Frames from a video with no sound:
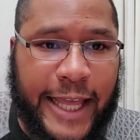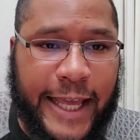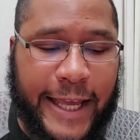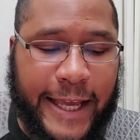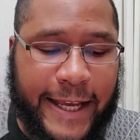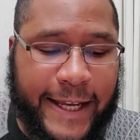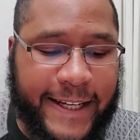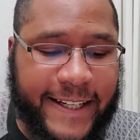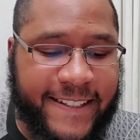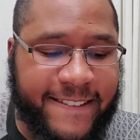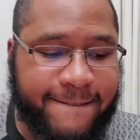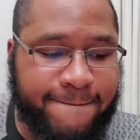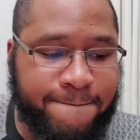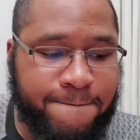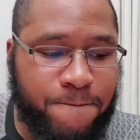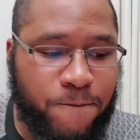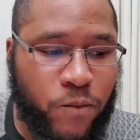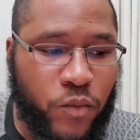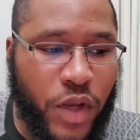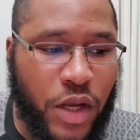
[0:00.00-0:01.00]
and
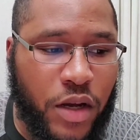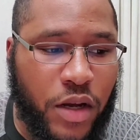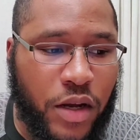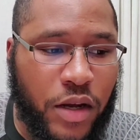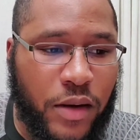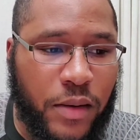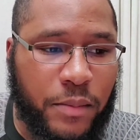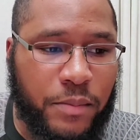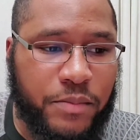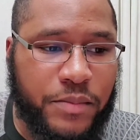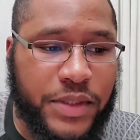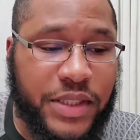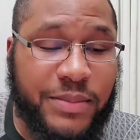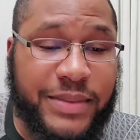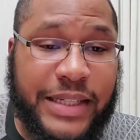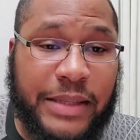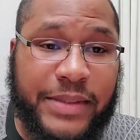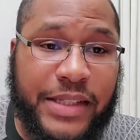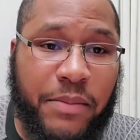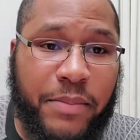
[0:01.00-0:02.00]

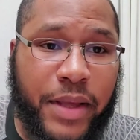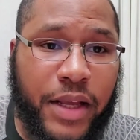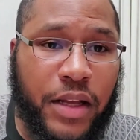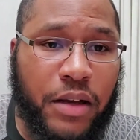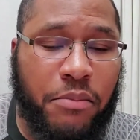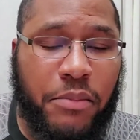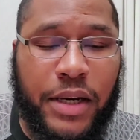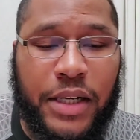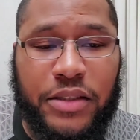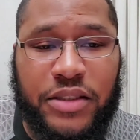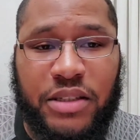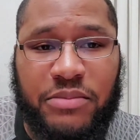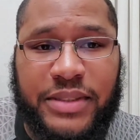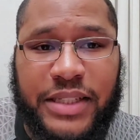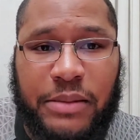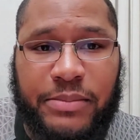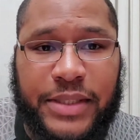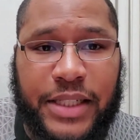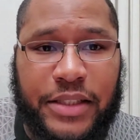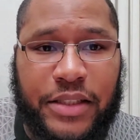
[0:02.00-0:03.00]
sometimes they make good money,
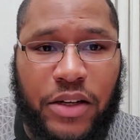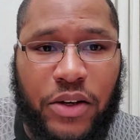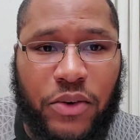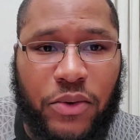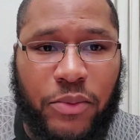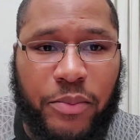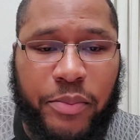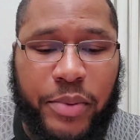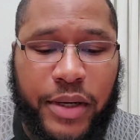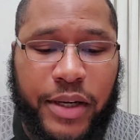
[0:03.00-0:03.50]
sometimes they don't.